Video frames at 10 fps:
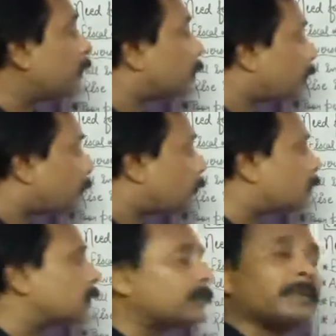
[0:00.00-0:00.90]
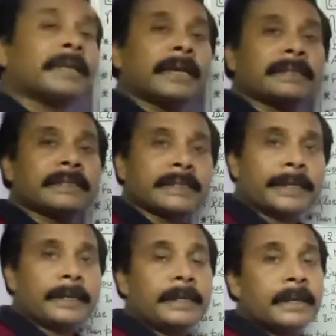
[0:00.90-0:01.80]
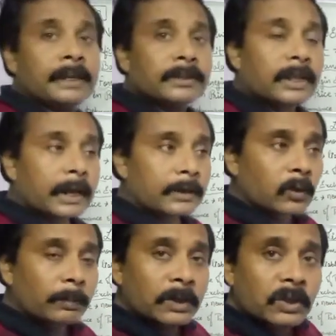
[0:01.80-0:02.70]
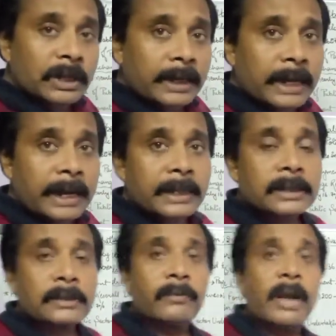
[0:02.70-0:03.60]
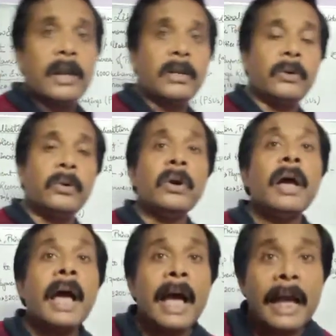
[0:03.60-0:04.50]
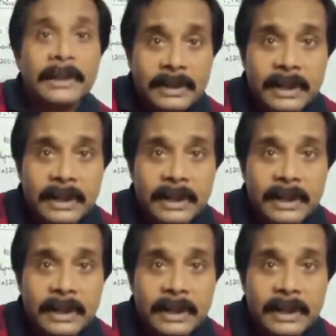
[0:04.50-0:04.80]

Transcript: other words, we can say the domestic currency value has